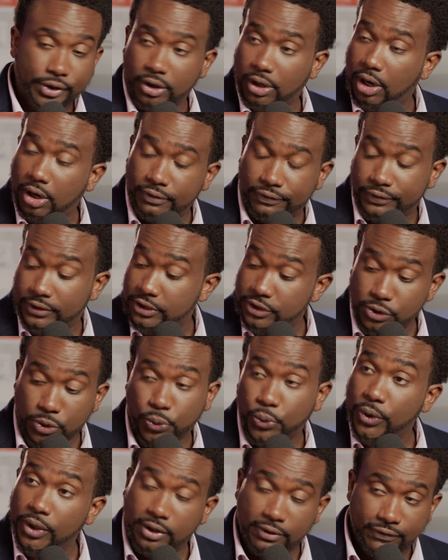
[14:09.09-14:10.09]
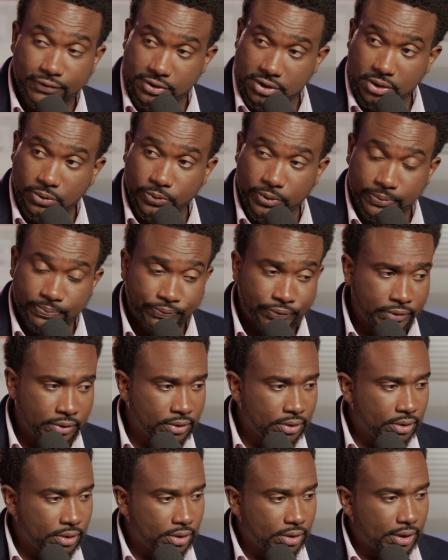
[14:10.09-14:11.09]
office or working for someone
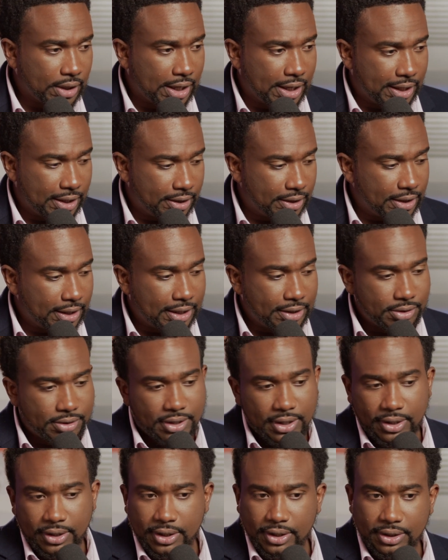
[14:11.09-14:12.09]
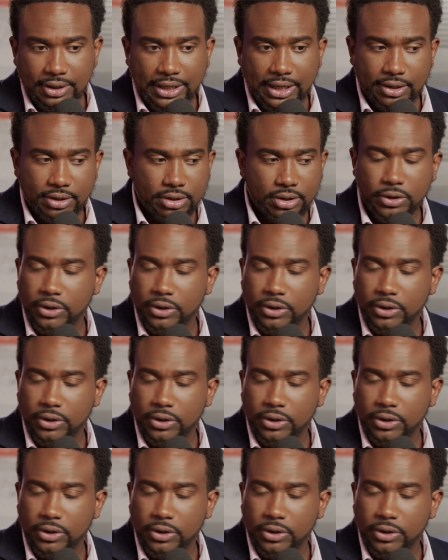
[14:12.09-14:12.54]
and then thinking that you're